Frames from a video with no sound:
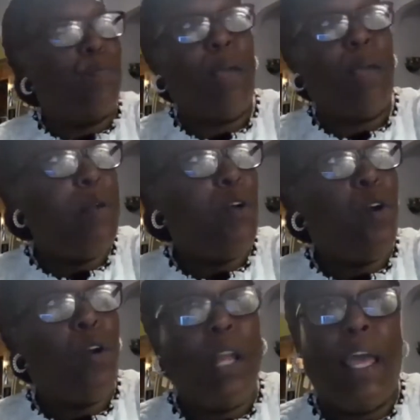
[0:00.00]
baby
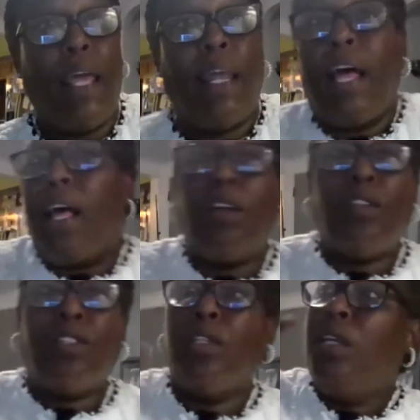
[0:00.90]
girl to have a
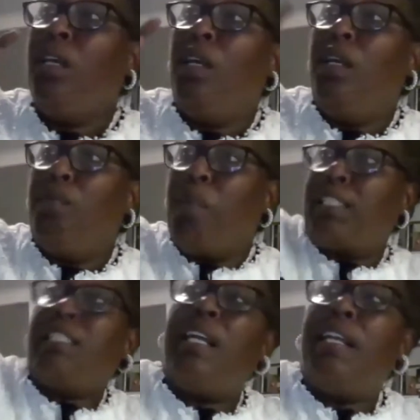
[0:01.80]
house, my
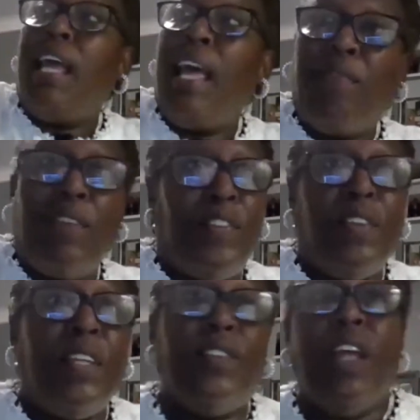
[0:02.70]
son to have this
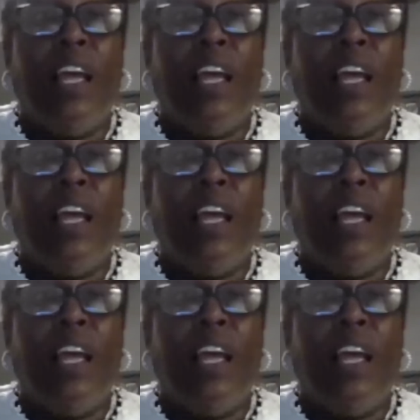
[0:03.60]
and this,